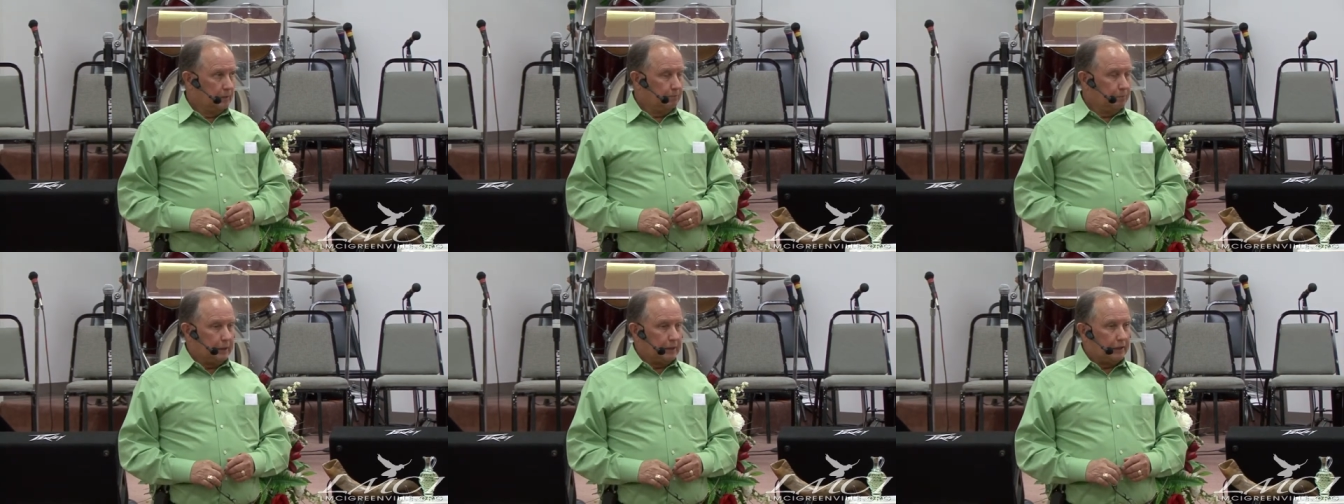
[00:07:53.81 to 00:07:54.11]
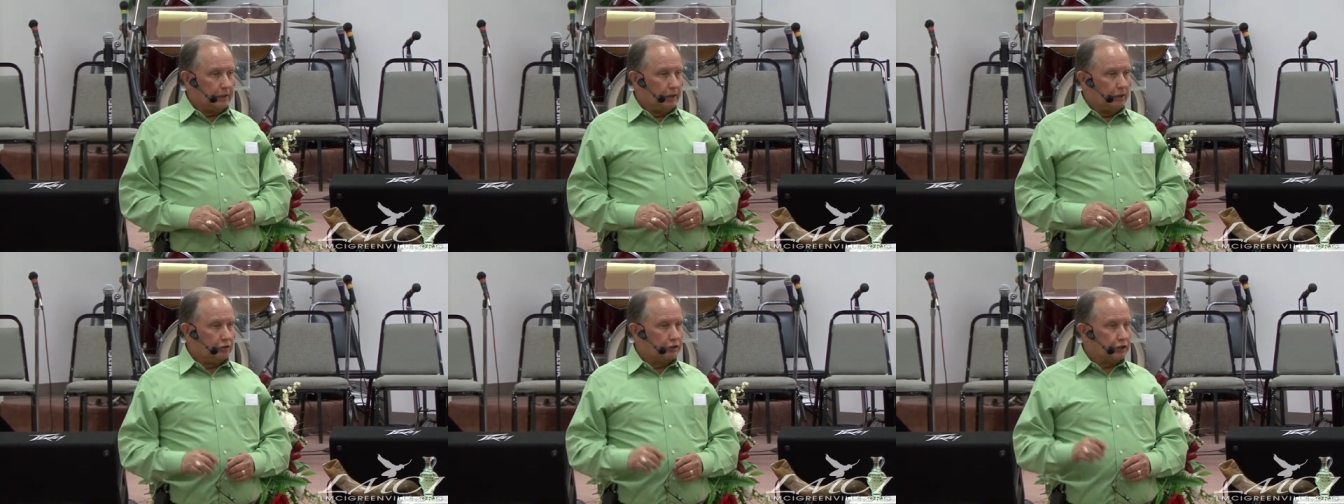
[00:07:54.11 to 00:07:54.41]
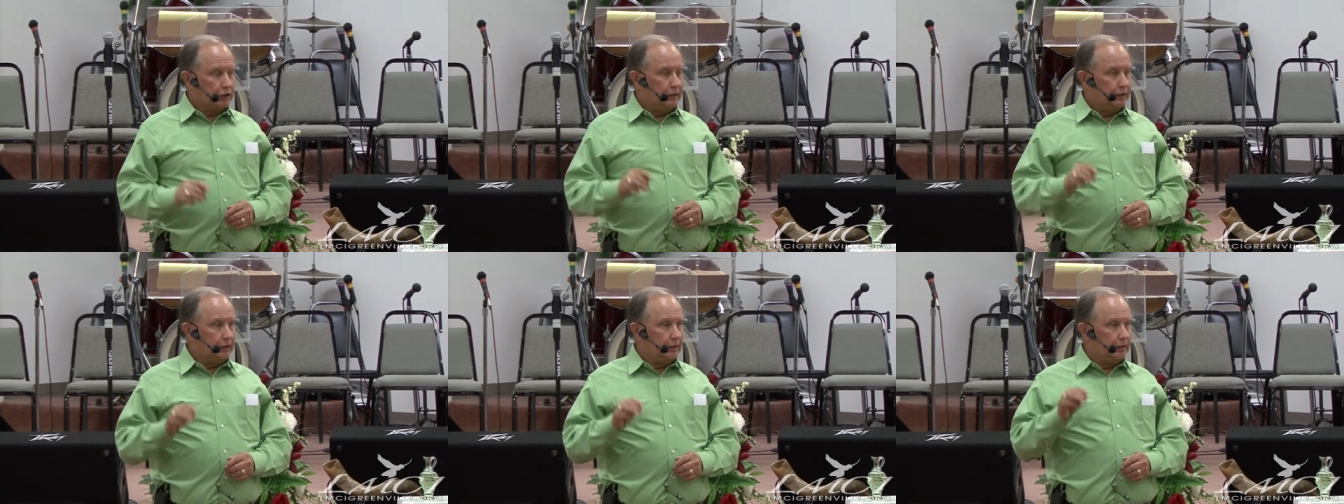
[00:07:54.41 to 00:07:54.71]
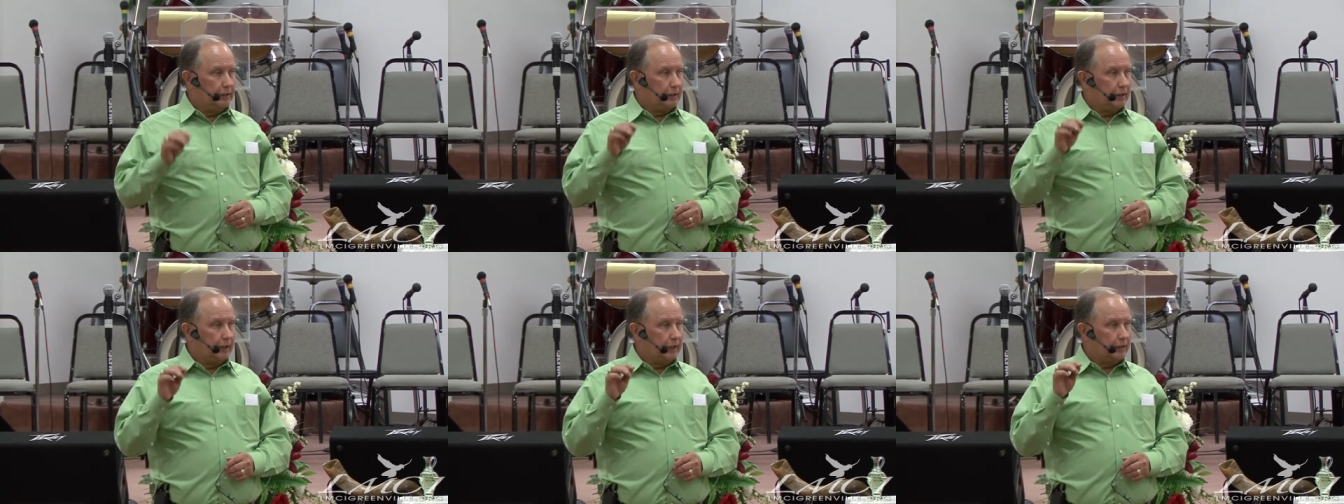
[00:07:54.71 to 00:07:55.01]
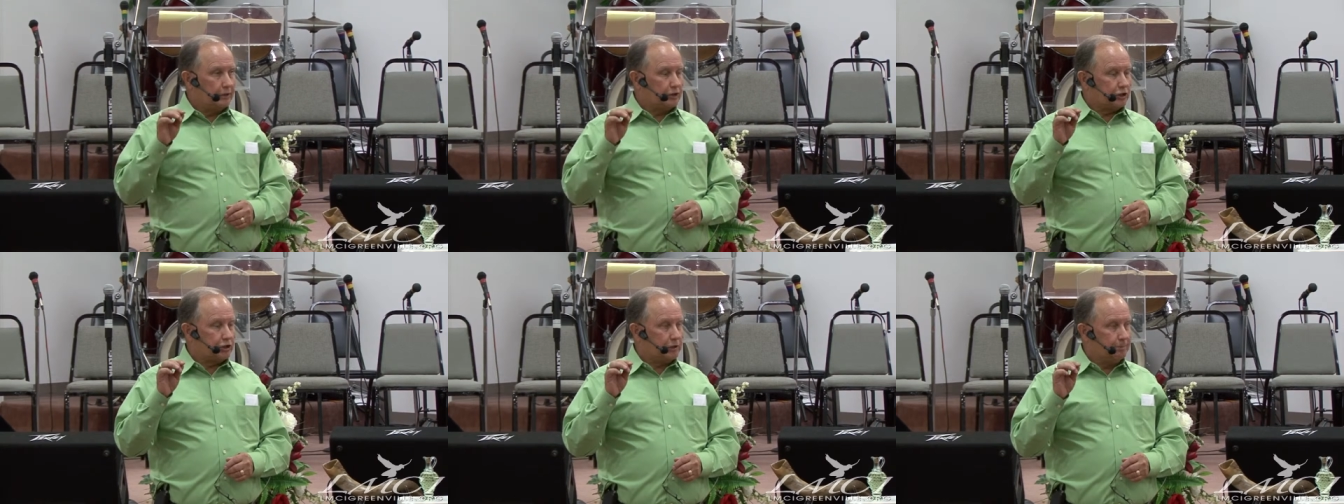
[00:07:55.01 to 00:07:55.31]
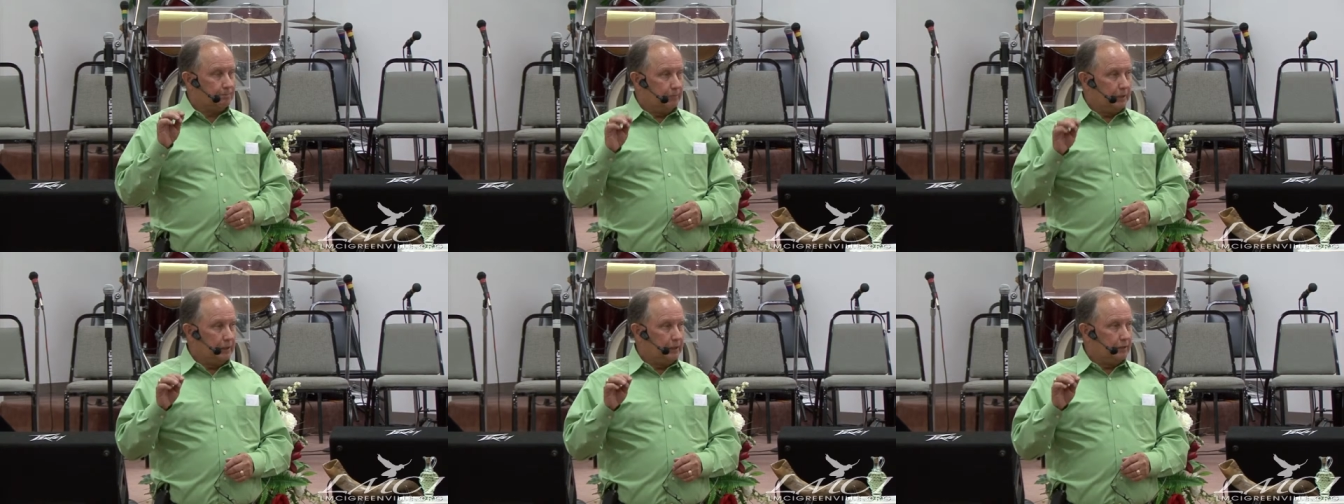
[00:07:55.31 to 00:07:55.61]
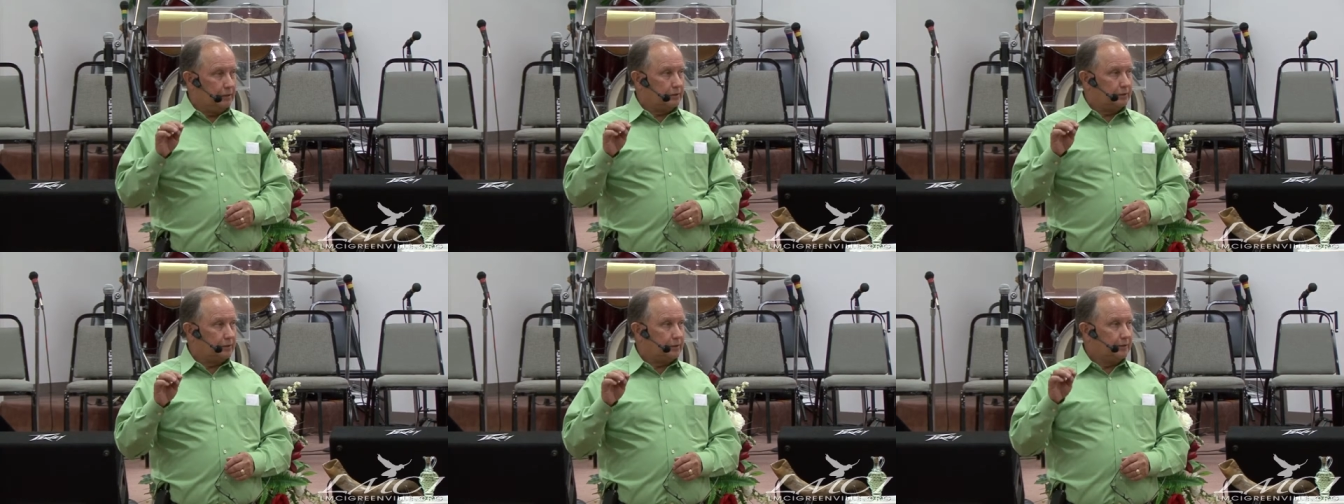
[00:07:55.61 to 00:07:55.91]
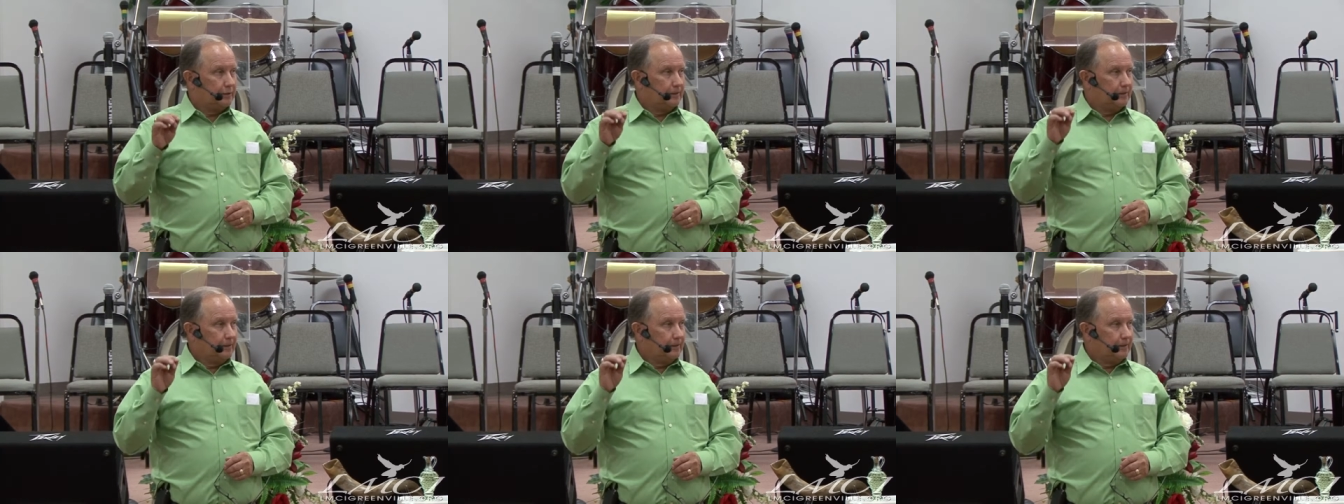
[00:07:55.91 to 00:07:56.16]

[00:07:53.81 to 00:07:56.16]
because he did not submit